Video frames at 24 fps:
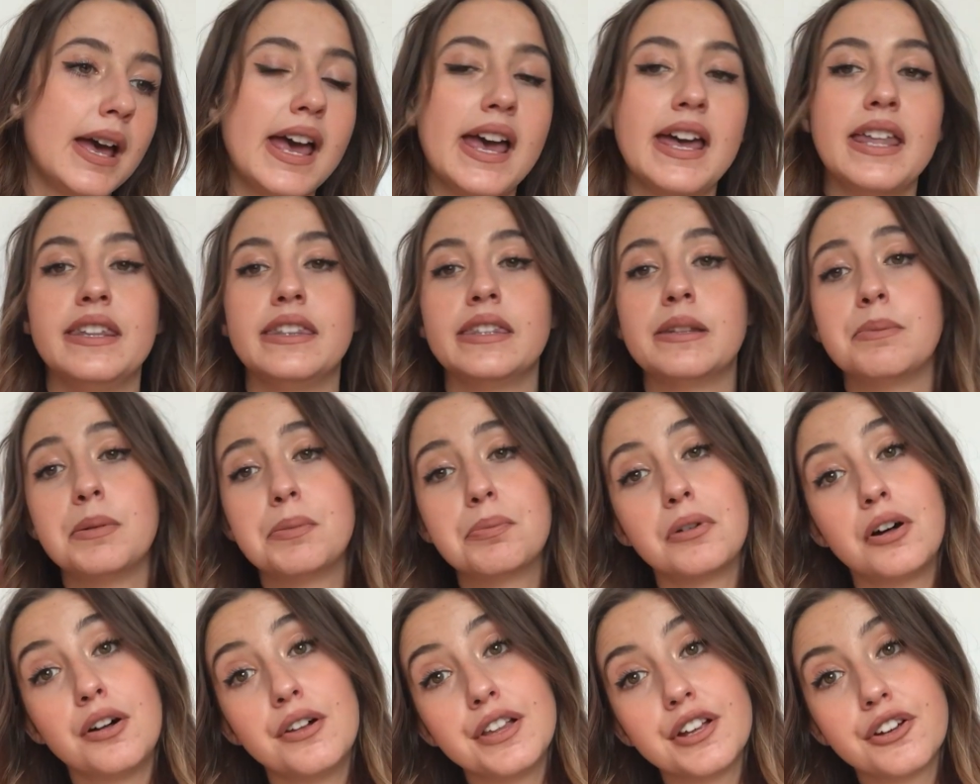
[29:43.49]
and the
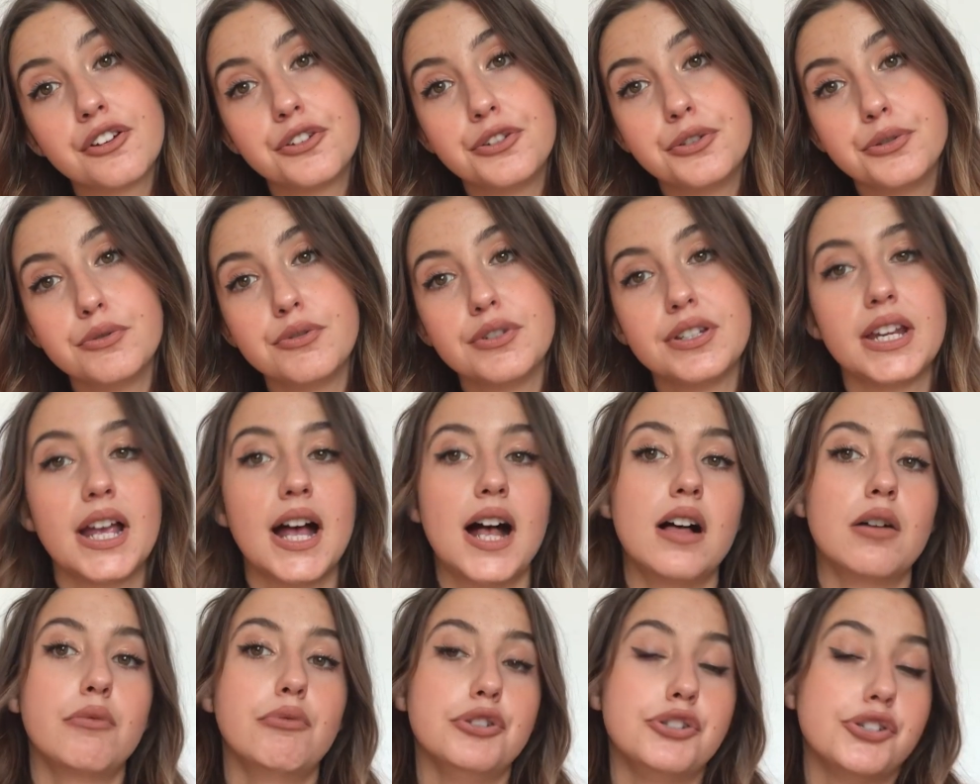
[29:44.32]
people only go to
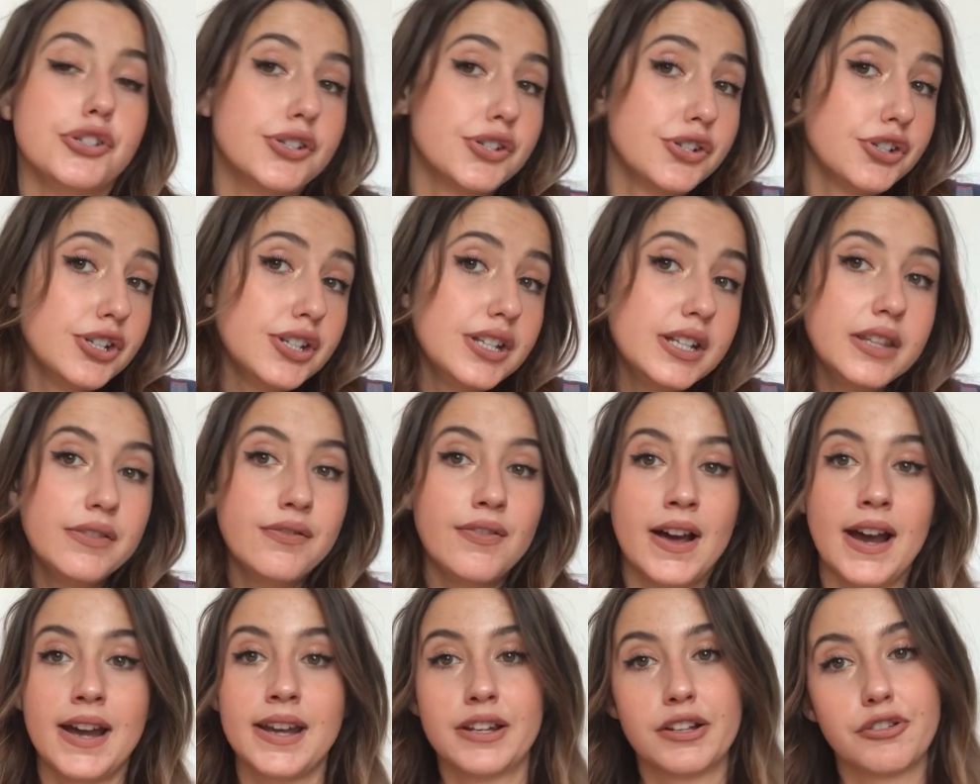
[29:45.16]
UCL, which she did
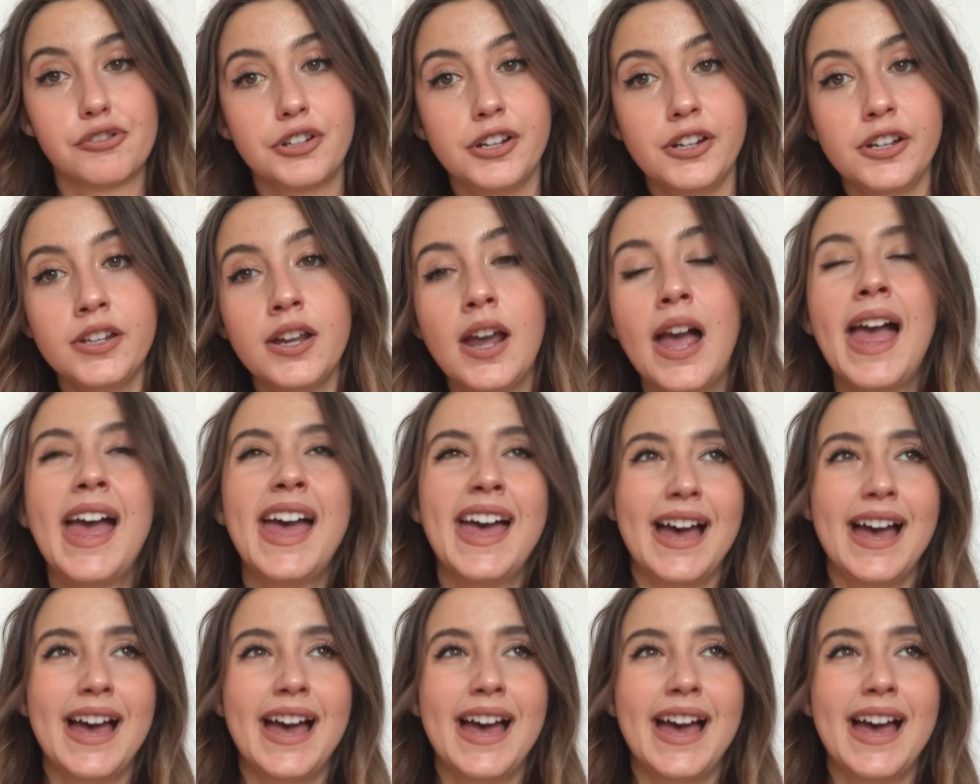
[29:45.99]
find good.